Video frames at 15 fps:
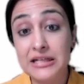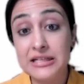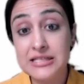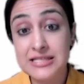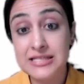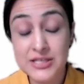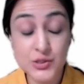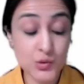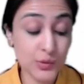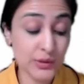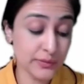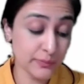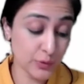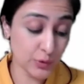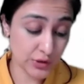cyst
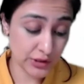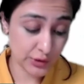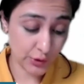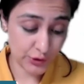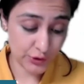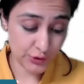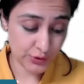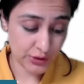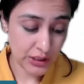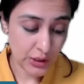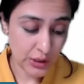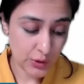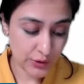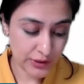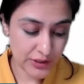with mural nodule.
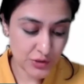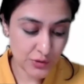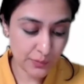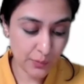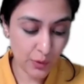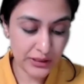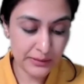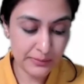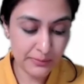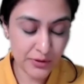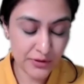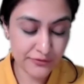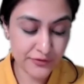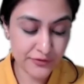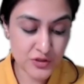Okay, so
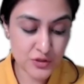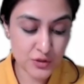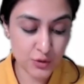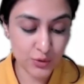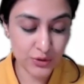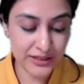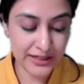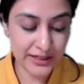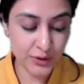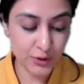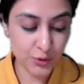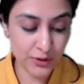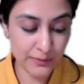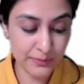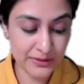polymorphous low-grade
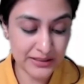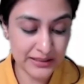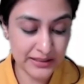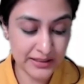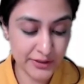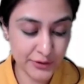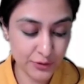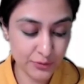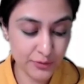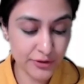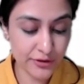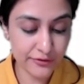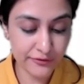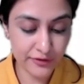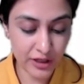neuroepithelial tumor
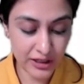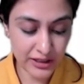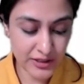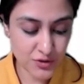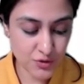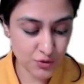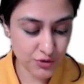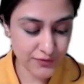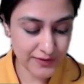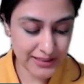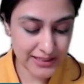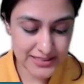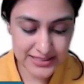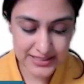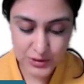of lung is usually
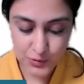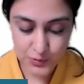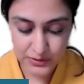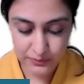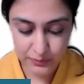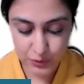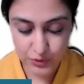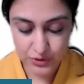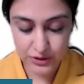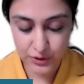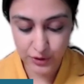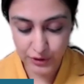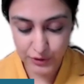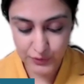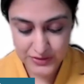a cyst with mural
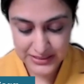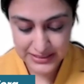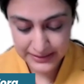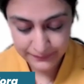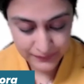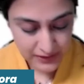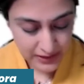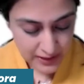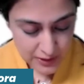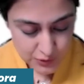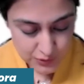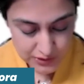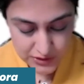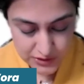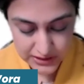nodule. See,
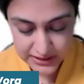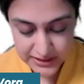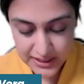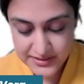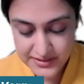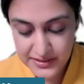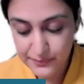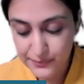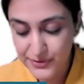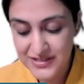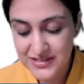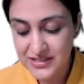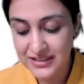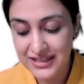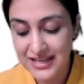so it doesn't
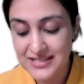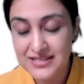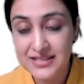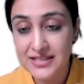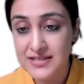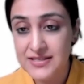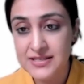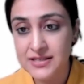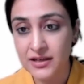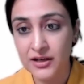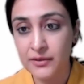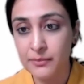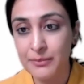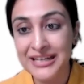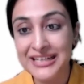present as this
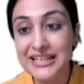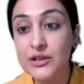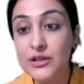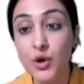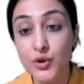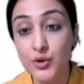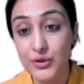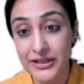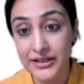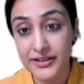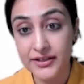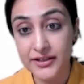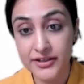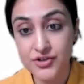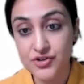
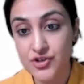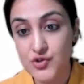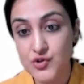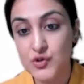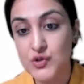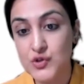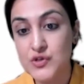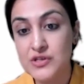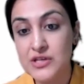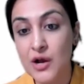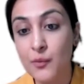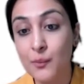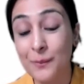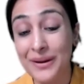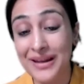multiloculated lesion. So this is how
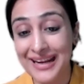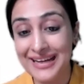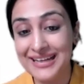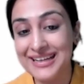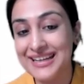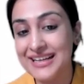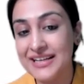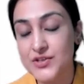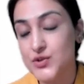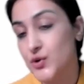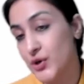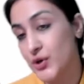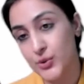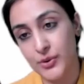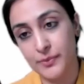plenty is
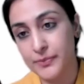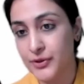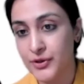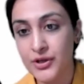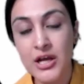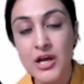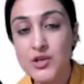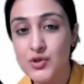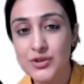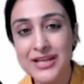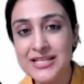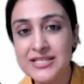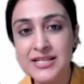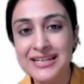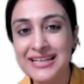going to appear. So
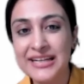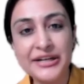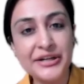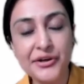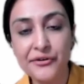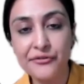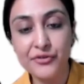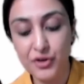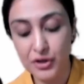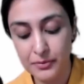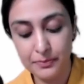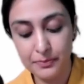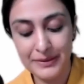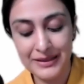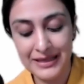that's a DD of your
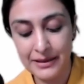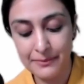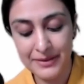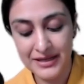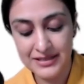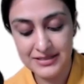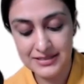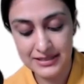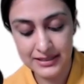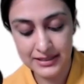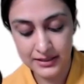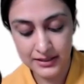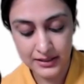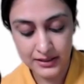PMXA,